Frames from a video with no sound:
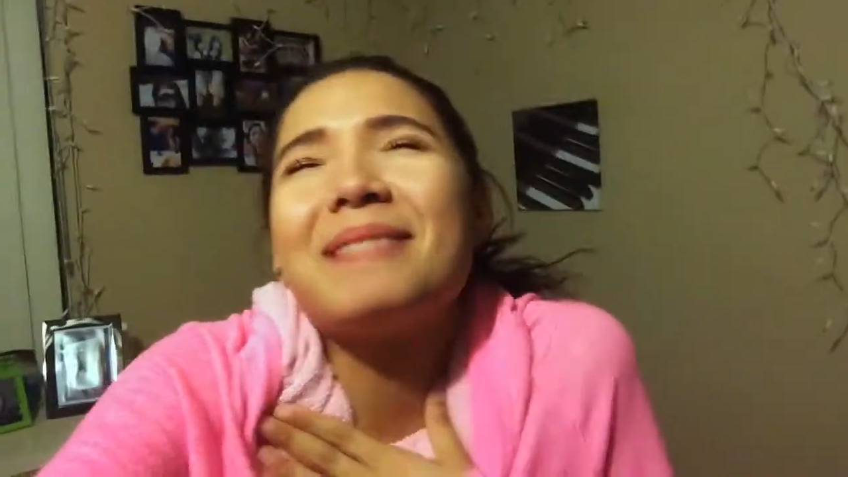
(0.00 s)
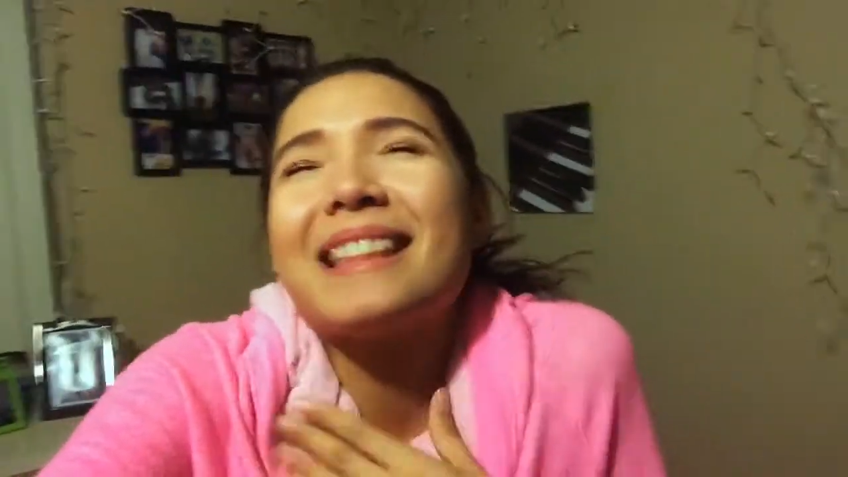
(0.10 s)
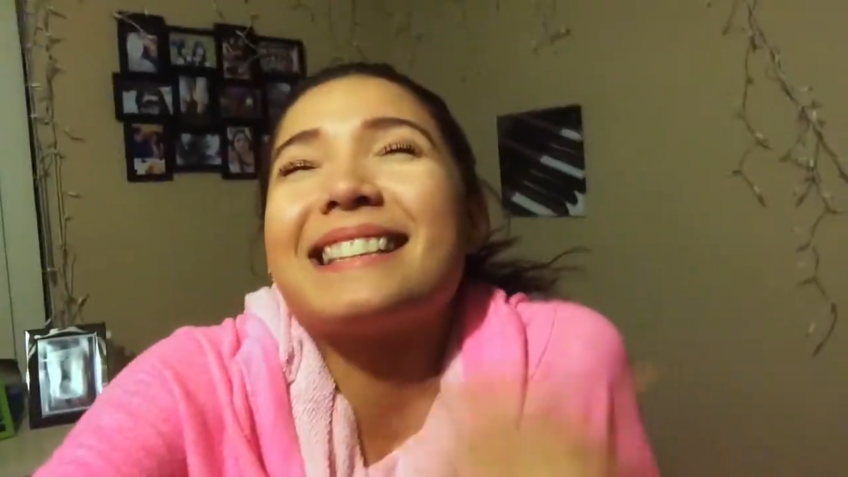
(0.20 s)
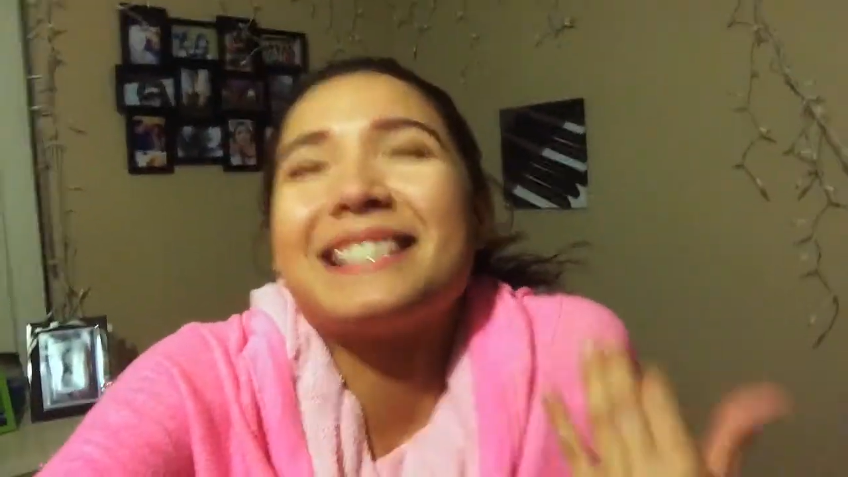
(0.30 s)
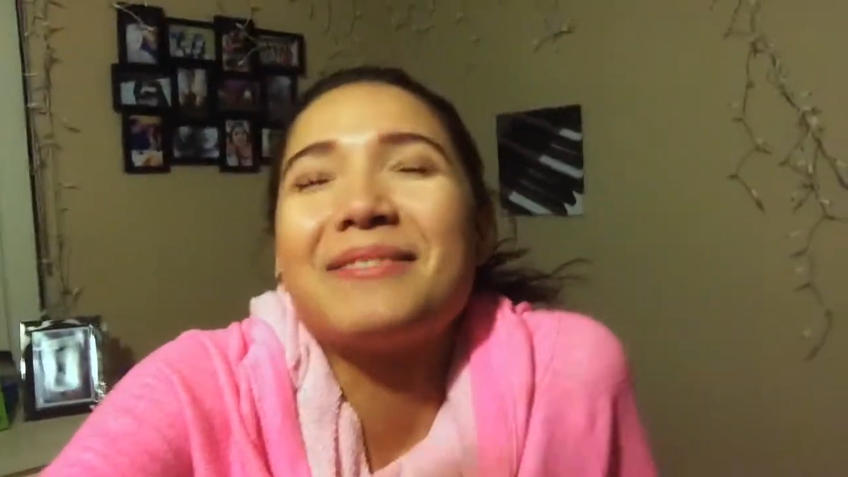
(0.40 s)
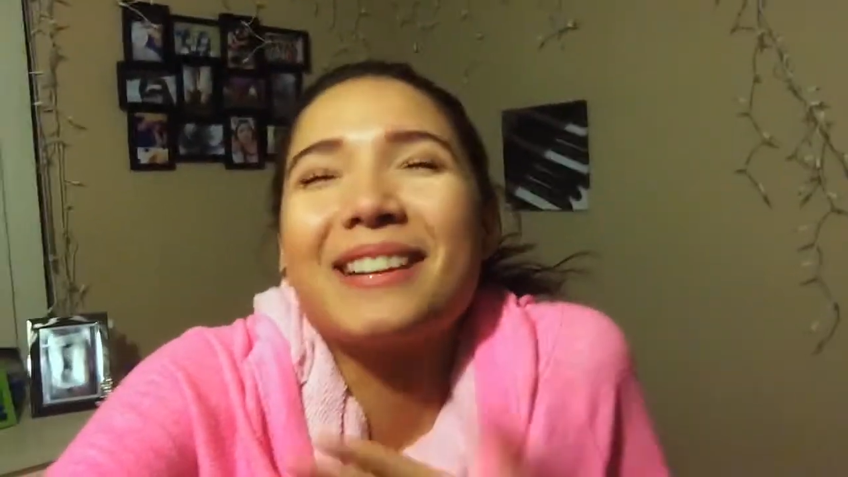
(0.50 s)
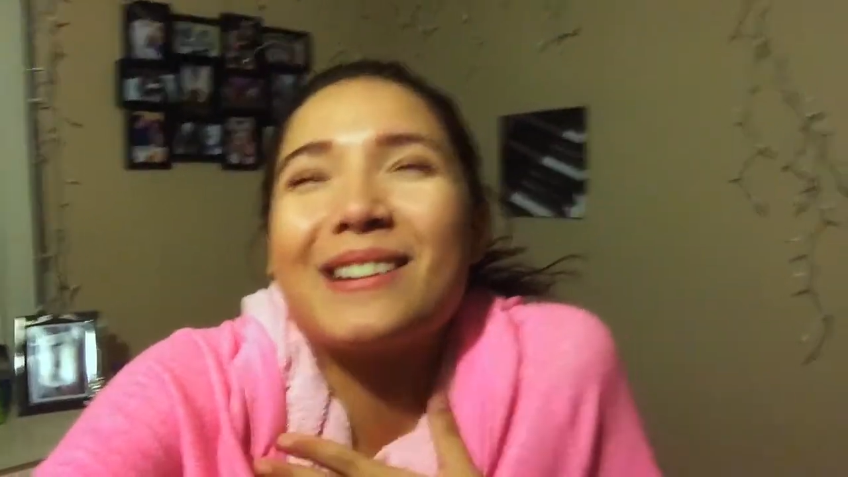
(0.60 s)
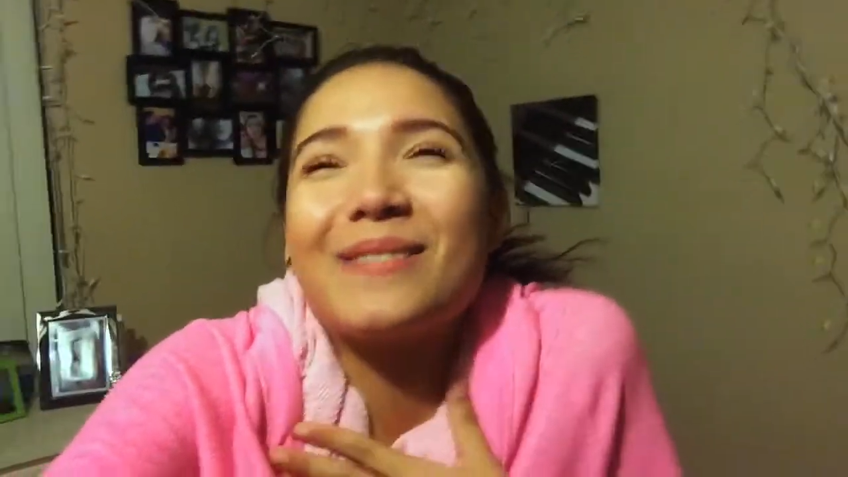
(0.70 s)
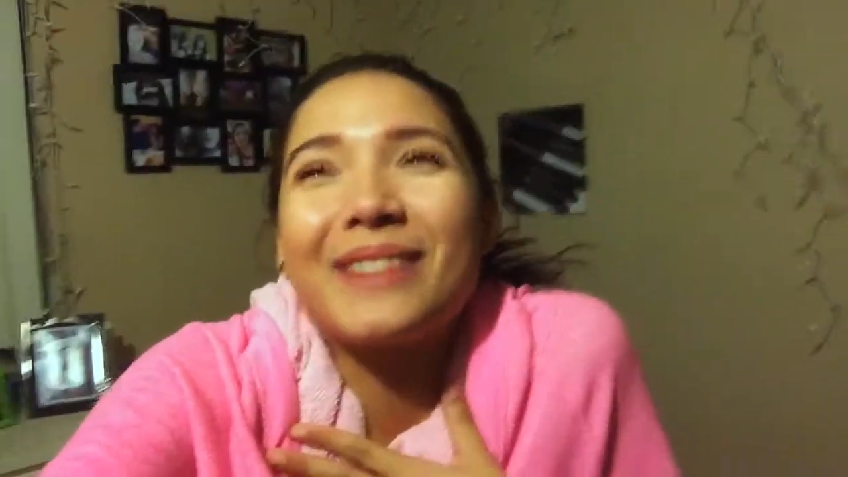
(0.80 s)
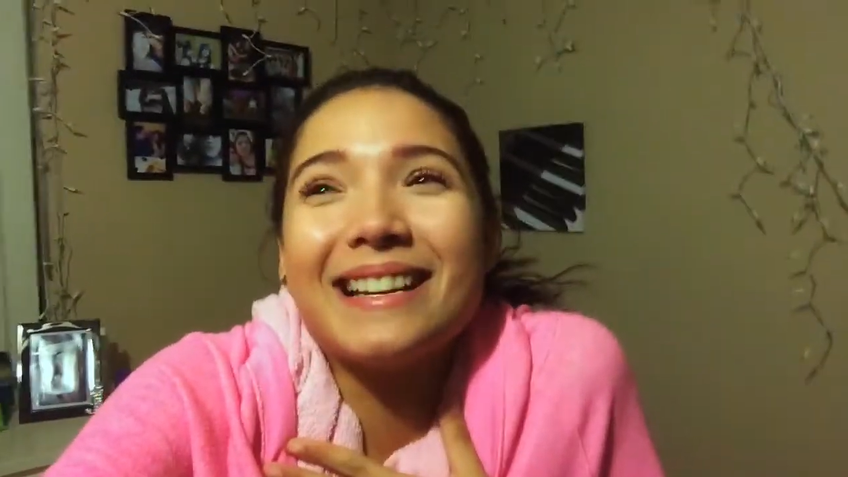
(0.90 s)
and like this
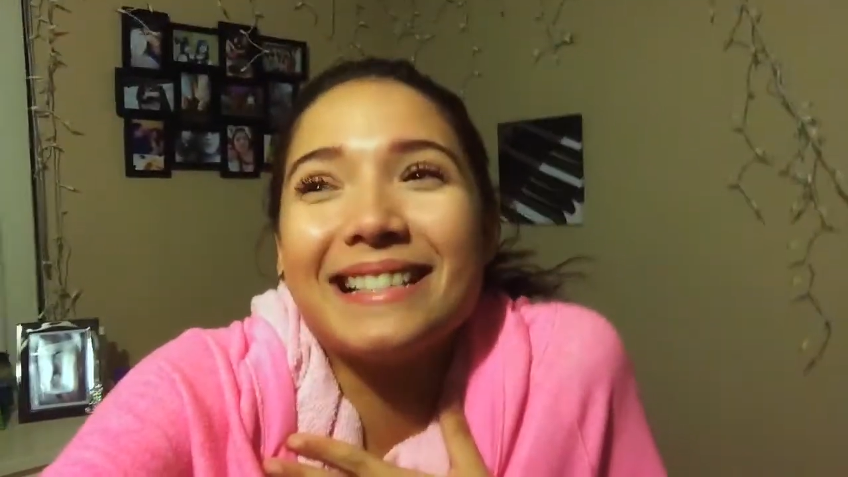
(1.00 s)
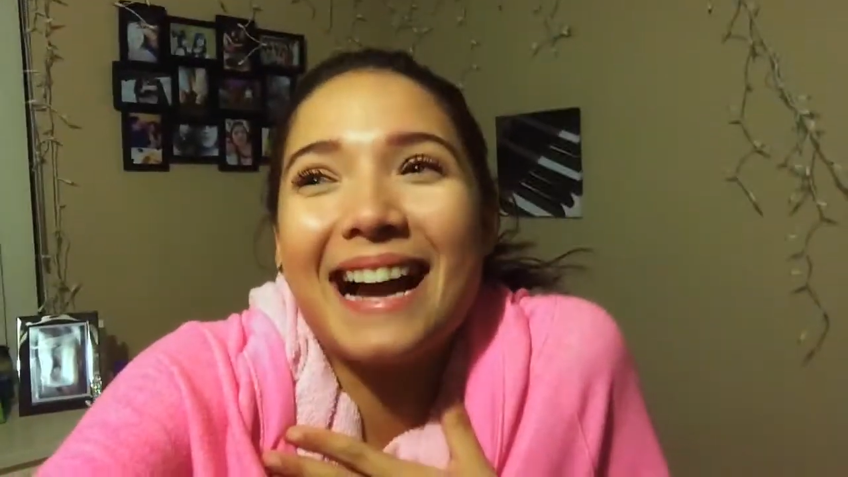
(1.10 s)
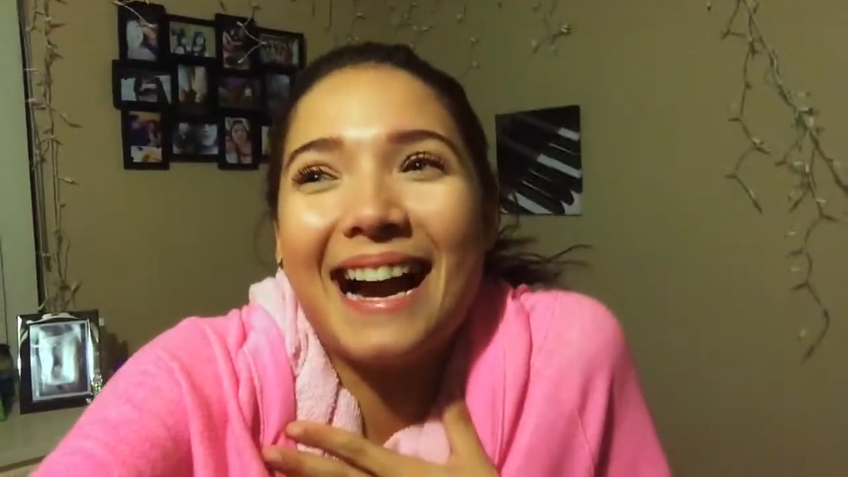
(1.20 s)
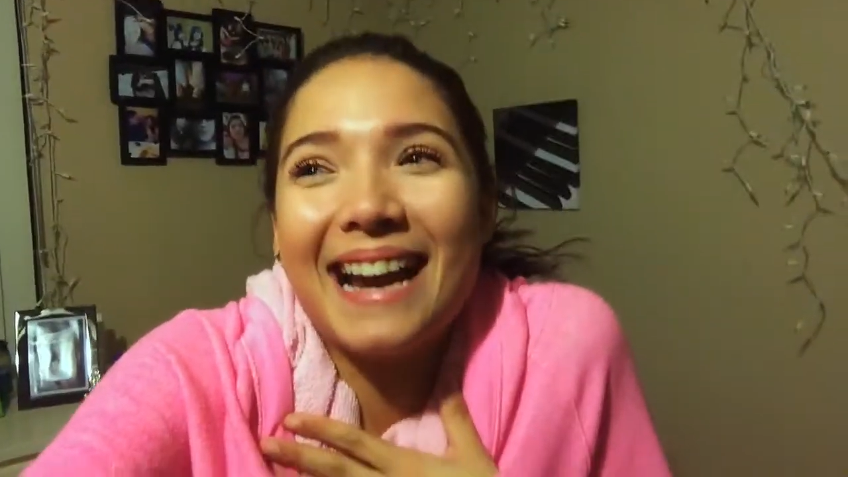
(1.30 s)
video because I